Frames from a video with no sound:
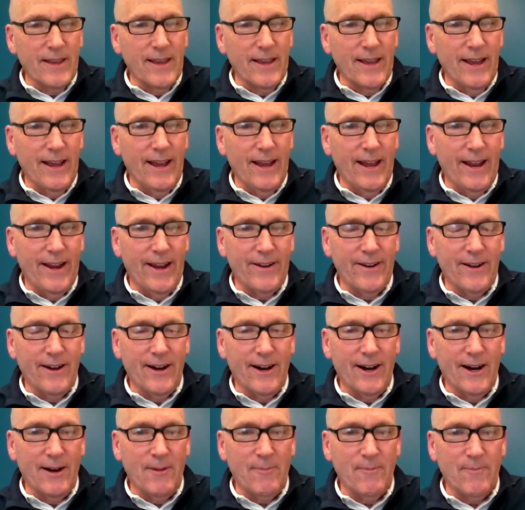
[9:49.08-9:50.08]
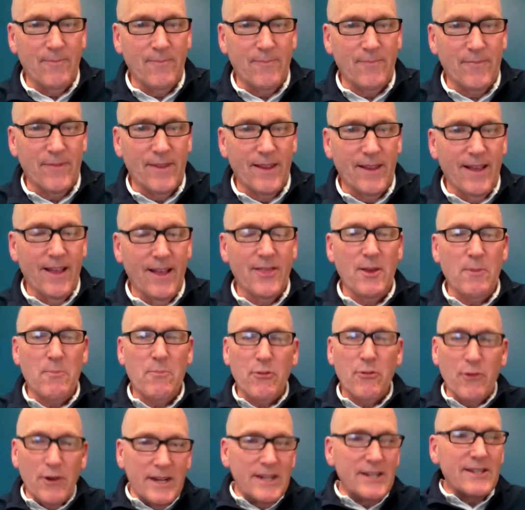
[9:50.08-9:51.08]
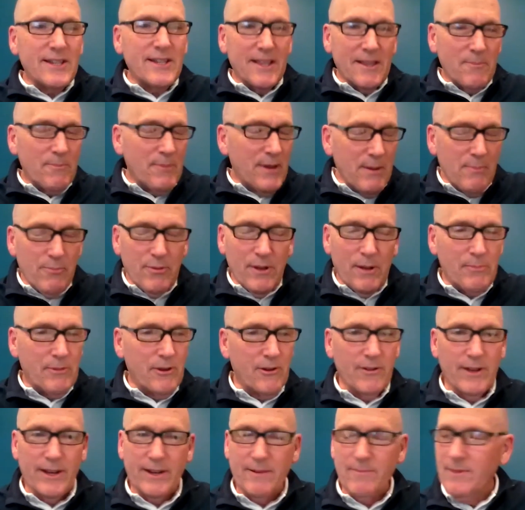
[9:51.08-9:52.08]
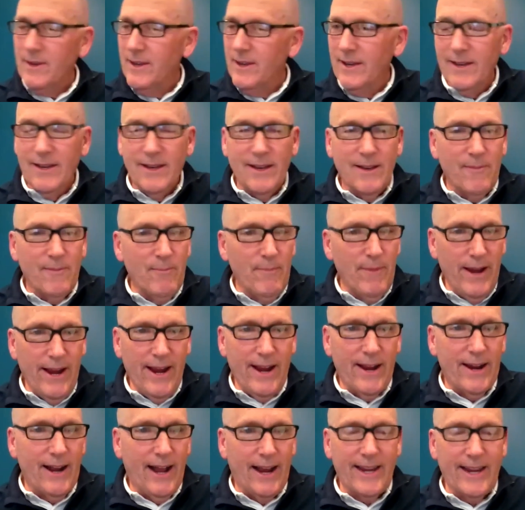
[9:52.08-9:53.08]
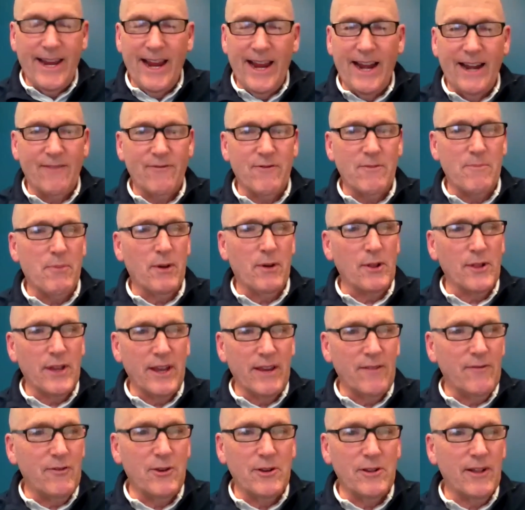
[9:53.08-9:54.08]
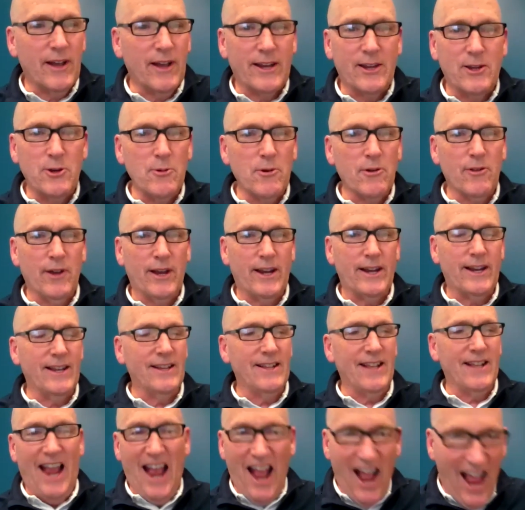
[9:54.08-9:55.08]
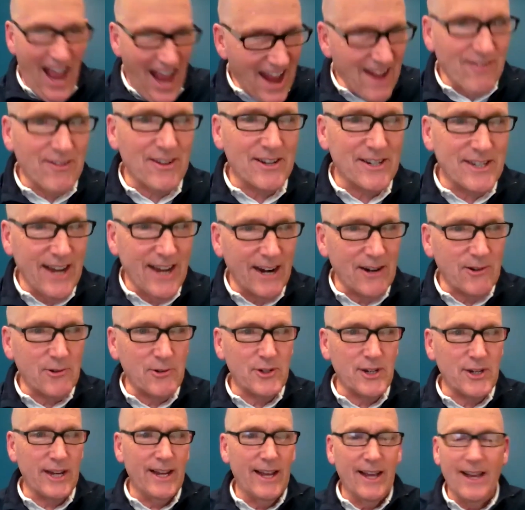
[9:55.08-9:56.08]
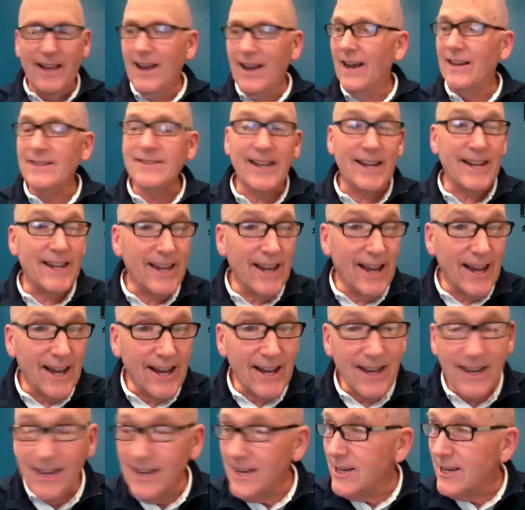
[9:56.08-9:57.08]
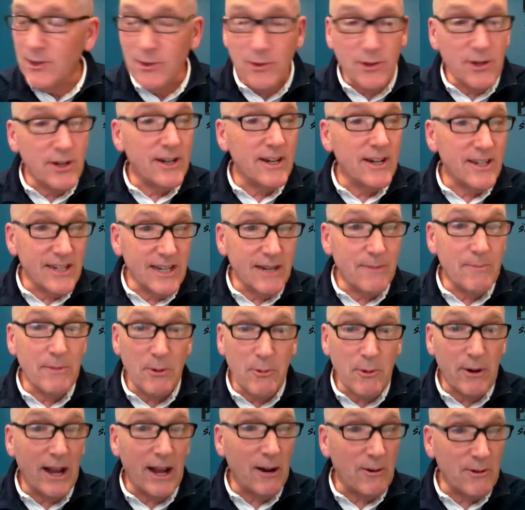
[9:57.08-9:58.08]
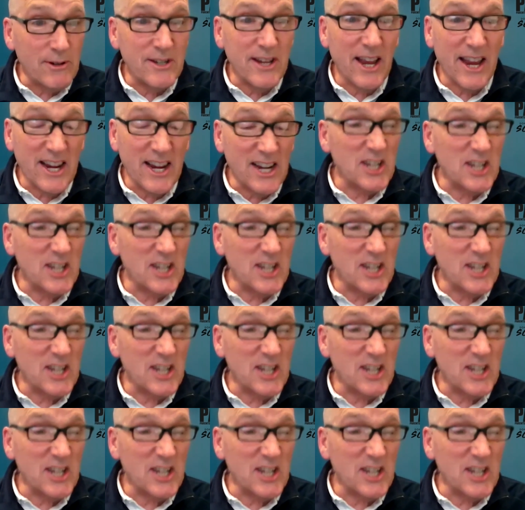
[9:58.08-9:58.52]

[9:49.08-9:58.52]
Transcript: and the priest and the people up there like, "Man, I can't even believe you. Like you were like endless energy. I was like, yeah, you should have seen me when I was taking